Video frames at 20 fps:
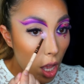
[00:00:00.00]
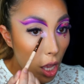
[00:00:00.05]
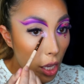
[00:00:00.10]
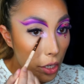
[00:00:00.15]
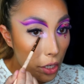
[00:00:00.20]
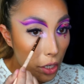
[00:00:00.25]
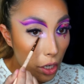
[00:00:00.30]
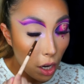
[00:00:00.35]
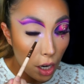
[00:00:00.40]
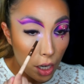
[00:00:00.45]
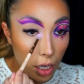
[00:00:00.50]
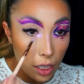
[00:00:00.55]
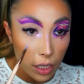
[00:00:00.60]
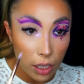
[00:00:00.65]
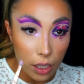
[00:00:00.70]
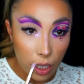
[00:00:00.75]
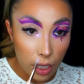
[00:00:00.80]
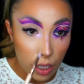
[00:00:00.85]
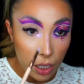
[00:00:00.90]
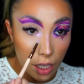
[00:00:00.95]

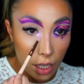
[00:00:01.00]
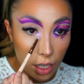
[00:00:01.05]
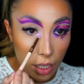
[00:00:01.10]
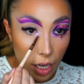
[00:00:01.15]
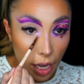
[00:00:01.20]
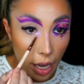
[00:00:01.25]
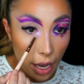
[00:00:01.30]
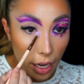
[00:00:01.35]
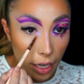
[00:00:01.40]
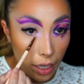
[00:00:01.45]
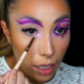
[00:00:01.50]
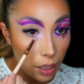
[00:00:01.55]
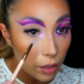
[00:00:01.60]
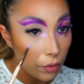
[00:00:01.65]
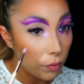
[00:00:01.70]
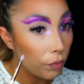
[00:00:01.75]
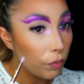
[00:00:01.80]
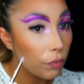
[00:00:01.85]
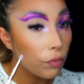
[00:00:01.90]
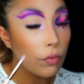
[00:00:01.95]
nice today.
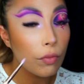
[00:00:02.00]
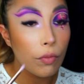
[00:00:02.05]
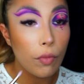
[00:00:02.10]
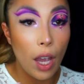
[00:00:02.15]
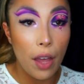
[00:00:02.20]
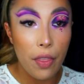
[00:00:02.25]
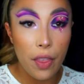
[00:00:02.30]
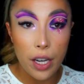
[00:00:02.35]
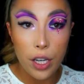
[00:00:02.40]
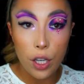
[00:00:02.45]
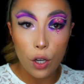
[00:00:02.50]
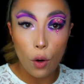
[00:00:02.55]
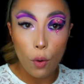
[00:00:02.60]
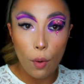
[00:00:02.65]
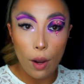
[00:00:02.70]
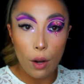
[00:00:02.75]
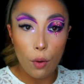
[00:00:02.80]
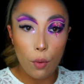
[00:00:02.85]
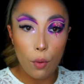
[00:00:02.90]
And then you go out